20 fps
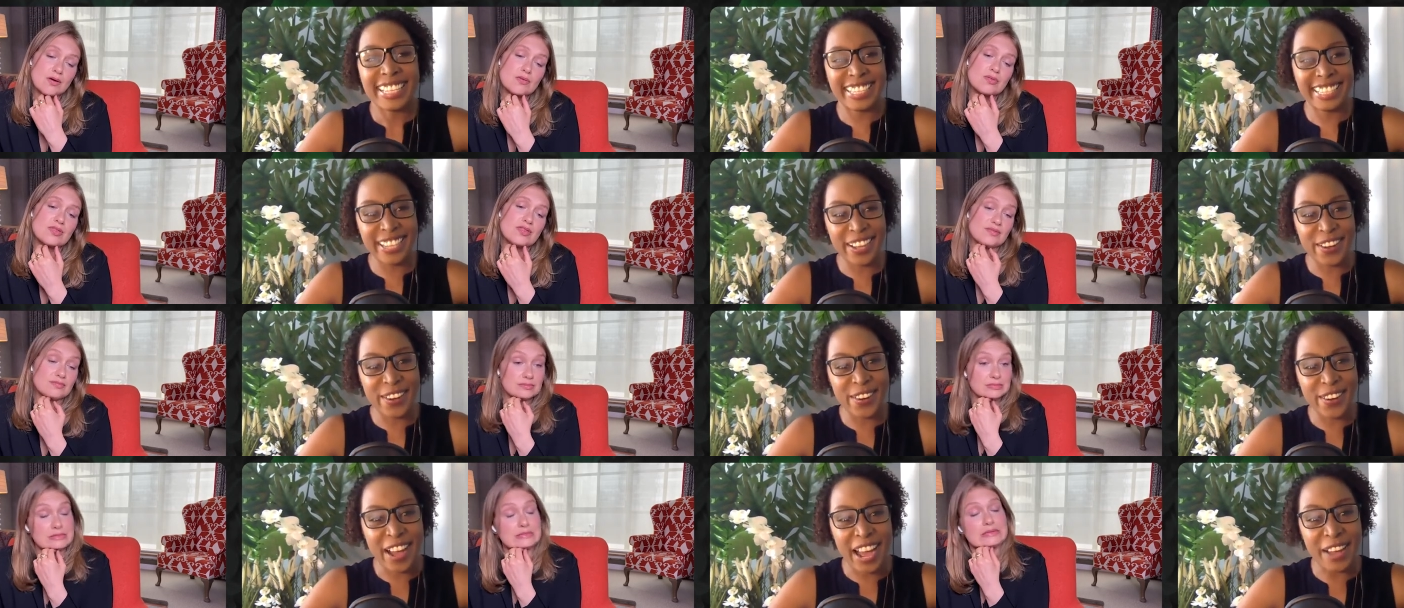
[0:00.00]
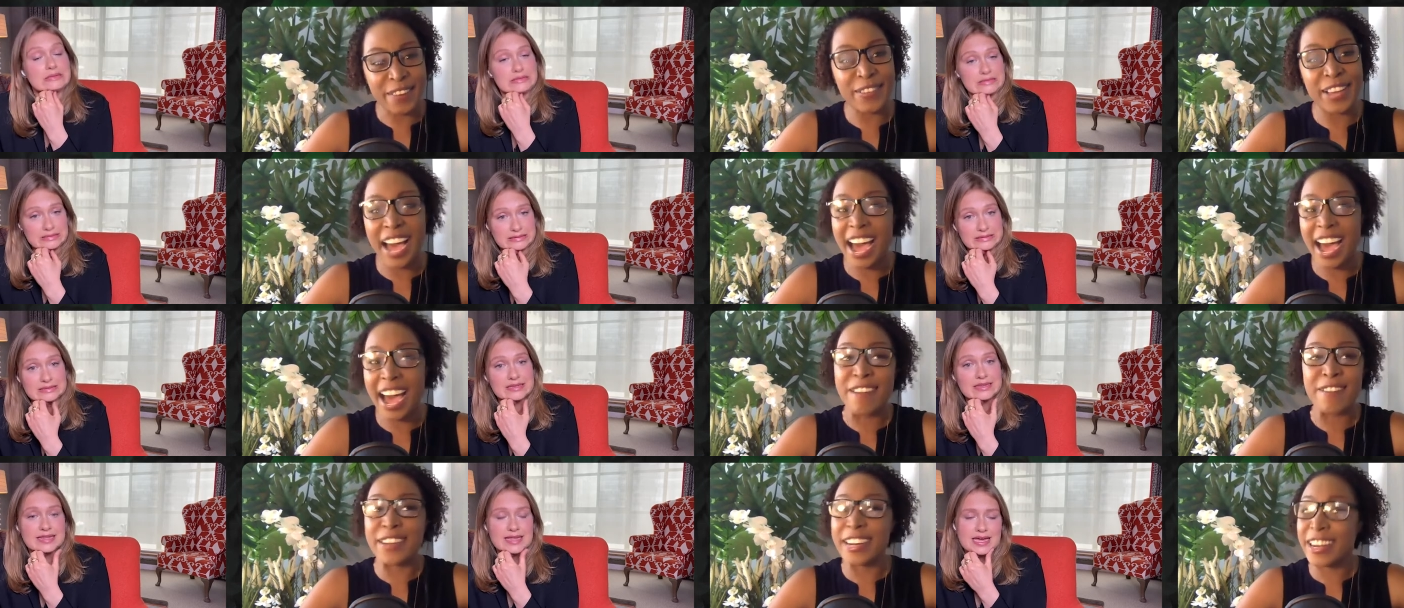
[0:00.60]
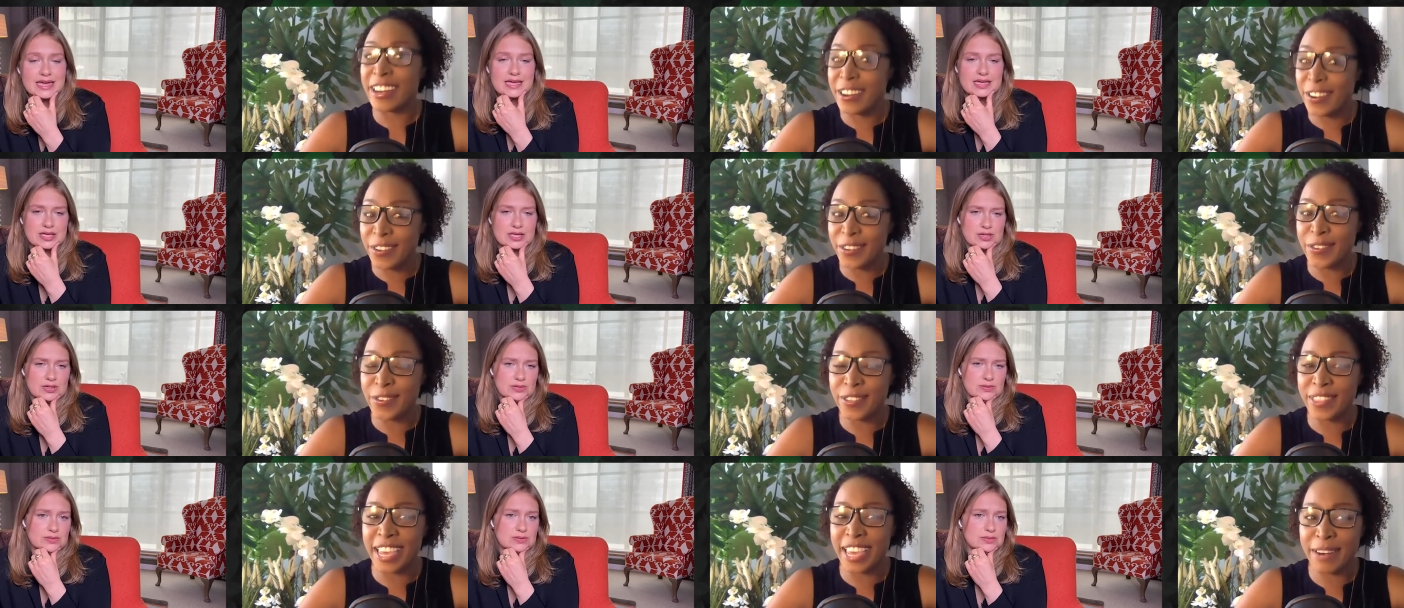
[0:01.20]
Speaker 1: So I, w- I already
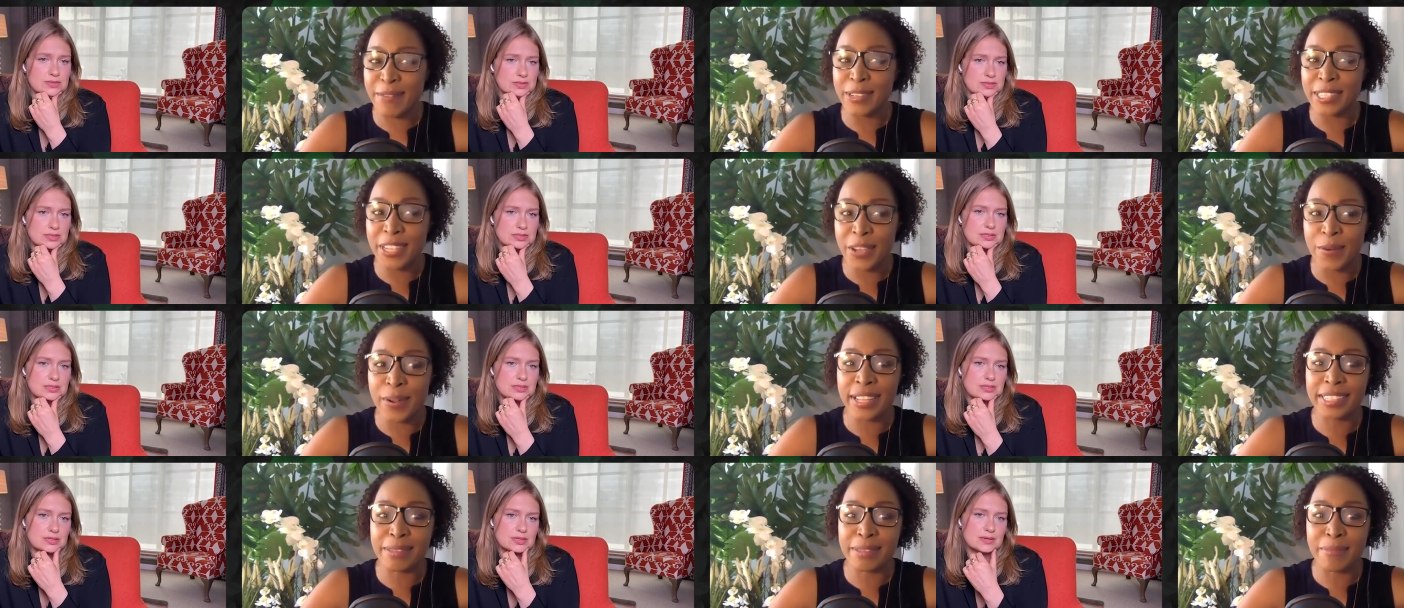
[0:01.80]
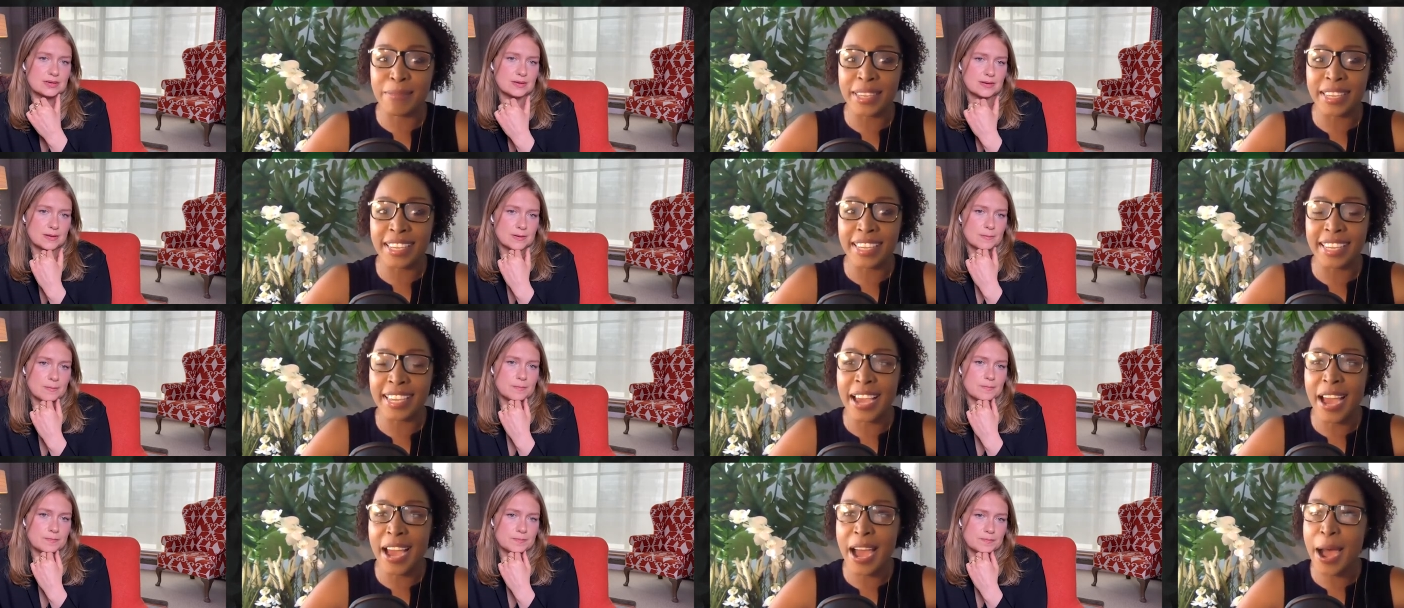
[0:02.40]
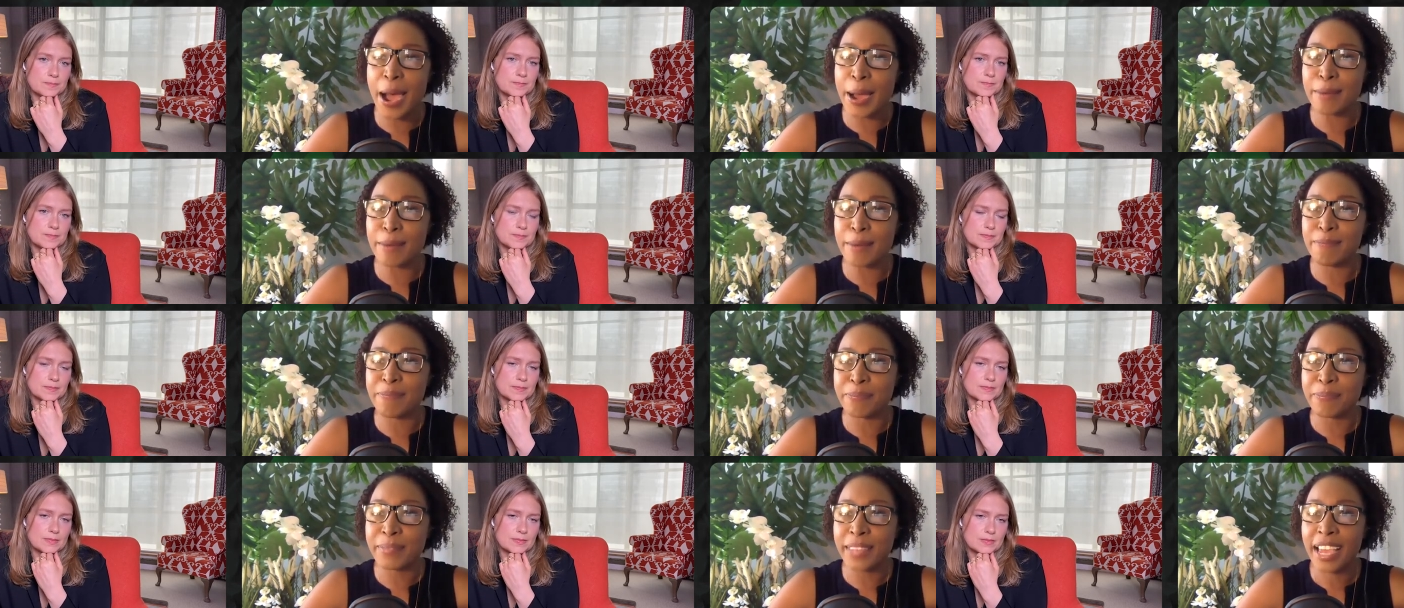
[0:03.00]
knew that it was going to be
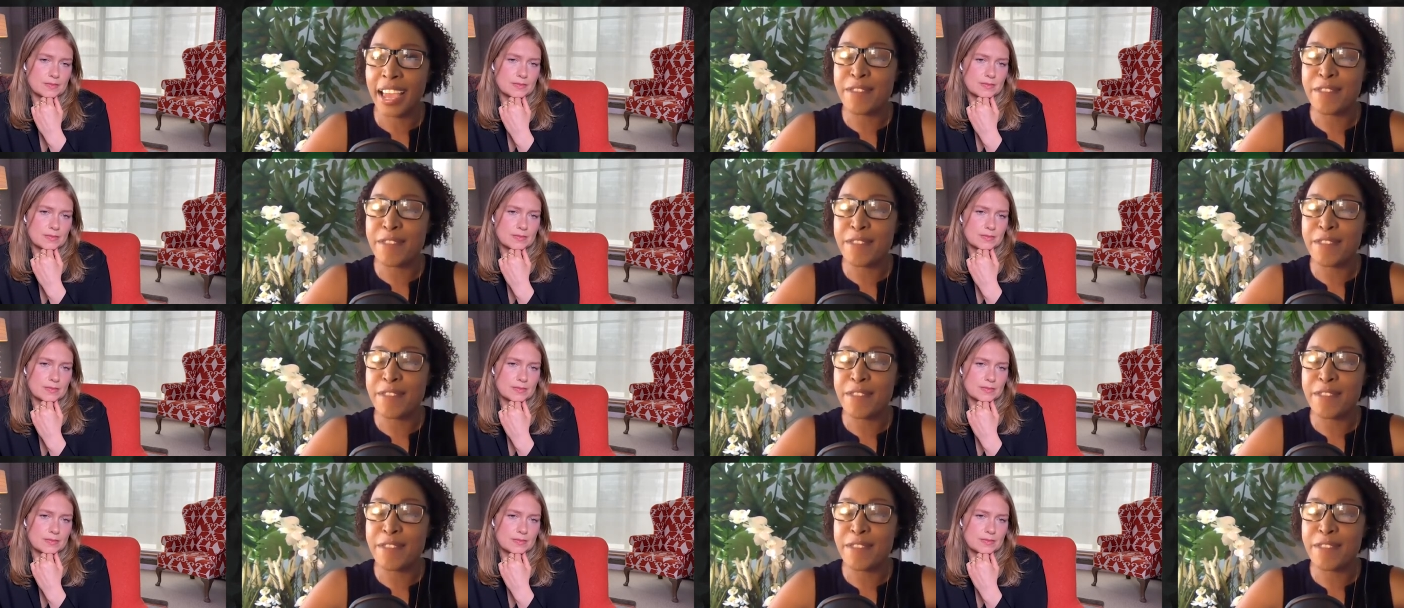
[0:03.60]
um,